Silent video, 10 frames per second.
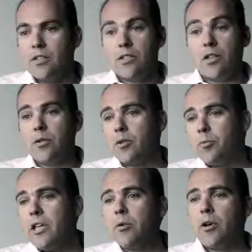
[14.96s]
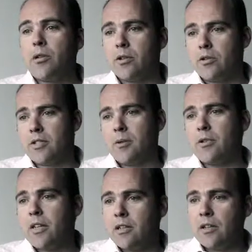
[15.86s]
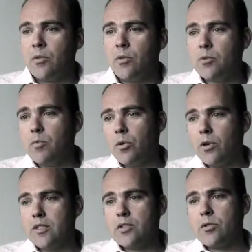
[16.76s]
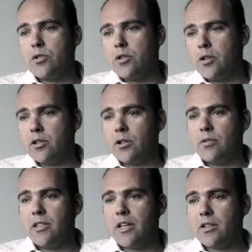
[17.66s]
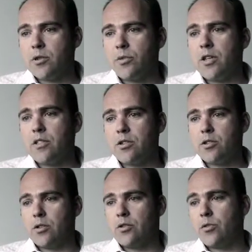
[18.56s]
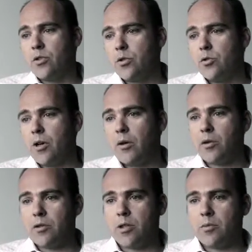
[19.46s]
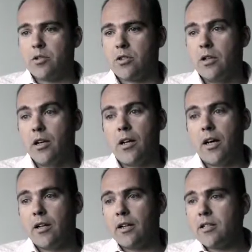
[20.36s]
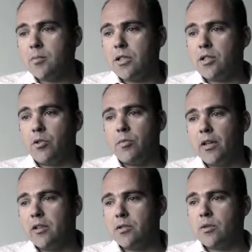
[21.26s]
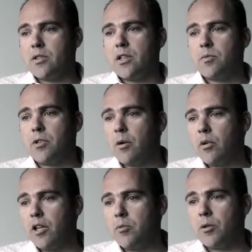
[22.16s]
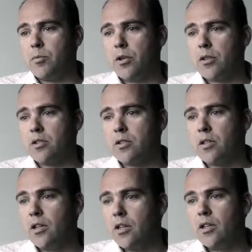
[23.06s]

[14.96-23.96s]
So the picopower concept uh, was born as a result of years of research on reduced power consumption and it has been a tremendous success with our 8-bit products.